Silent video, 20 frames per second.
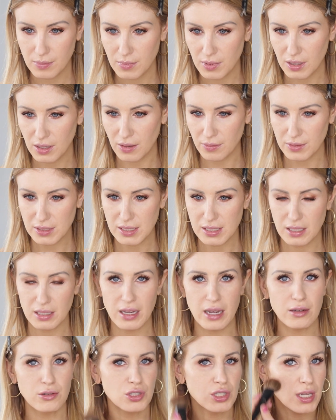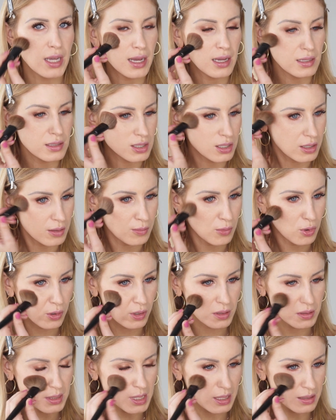And obviously now she has her more
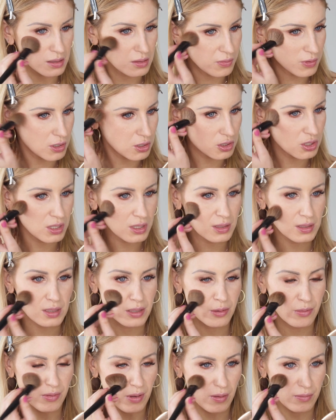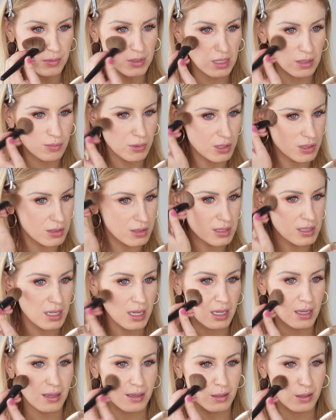intense version, so if you have deeper
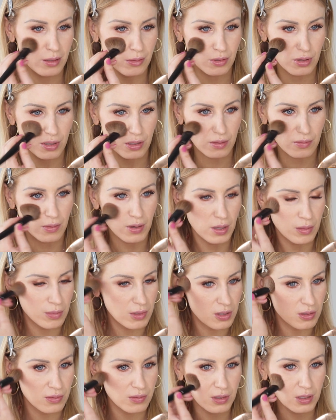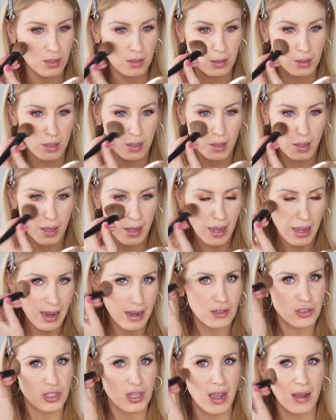skin, it would look very beautiful. I
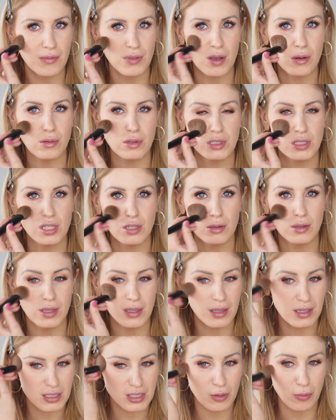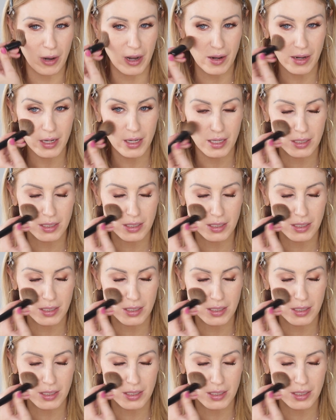actually have that one too and I like to wear it.